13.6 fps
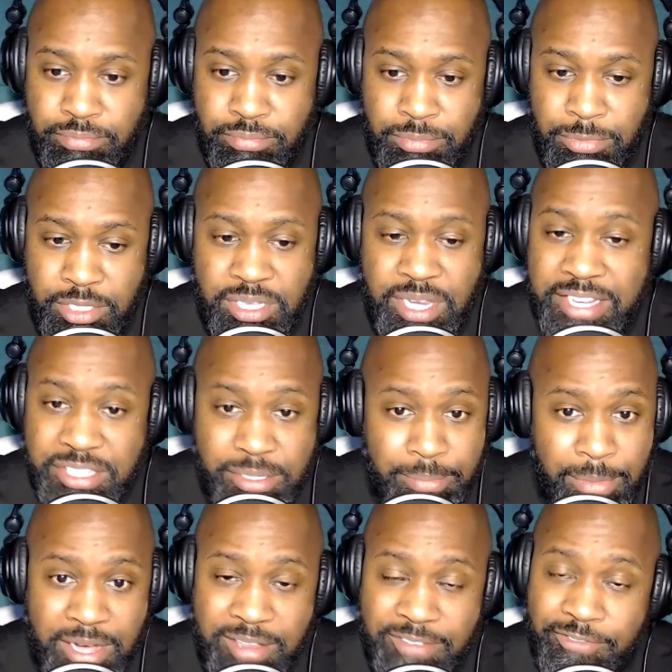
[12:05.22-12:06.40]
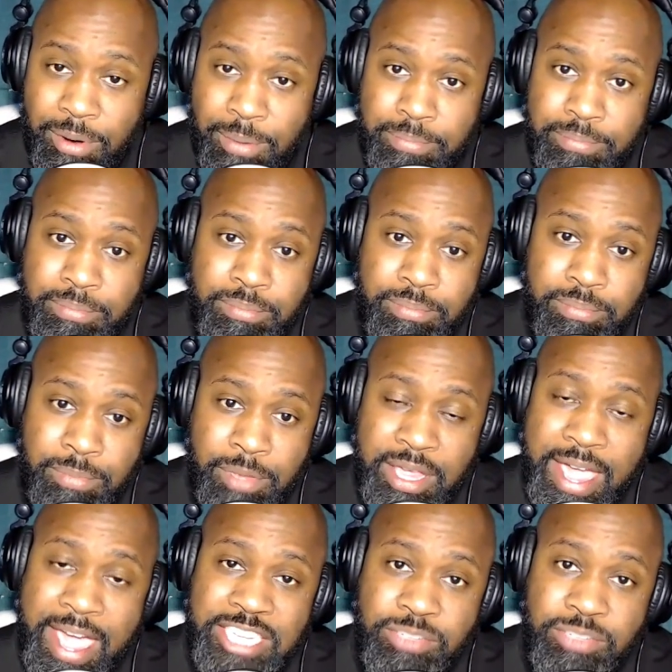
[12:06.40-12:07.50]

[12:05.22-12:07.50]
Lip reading: snatched some money from a cash